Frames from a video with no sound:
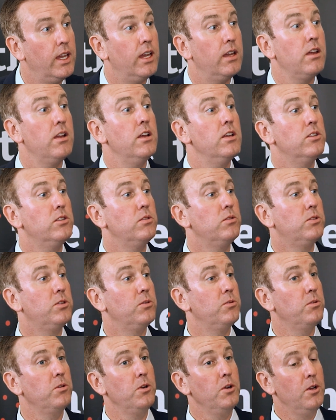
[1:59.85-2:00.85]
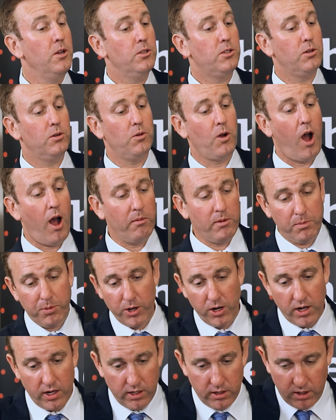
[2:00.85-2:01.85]
Yeah. So I'm gonna
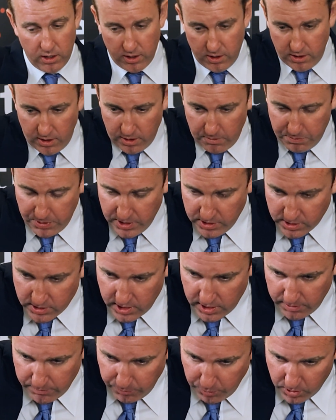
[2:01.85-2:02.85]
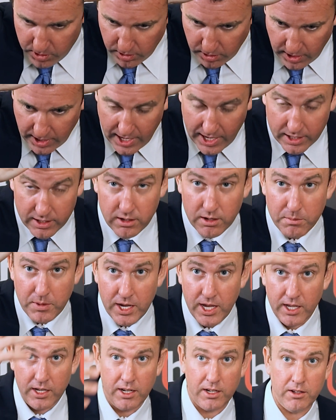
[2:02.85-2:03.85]
put on a piece of tinfoil hat on
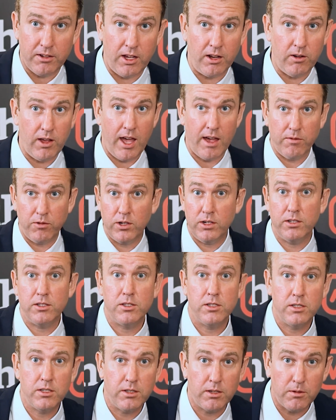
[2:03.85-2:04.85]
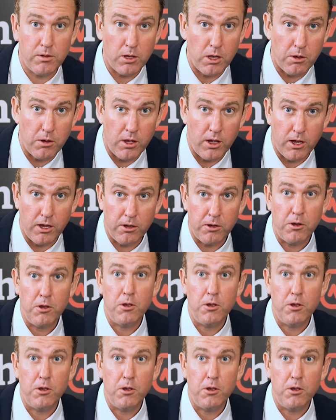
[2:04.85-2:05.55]
my head. I don't have one. It's a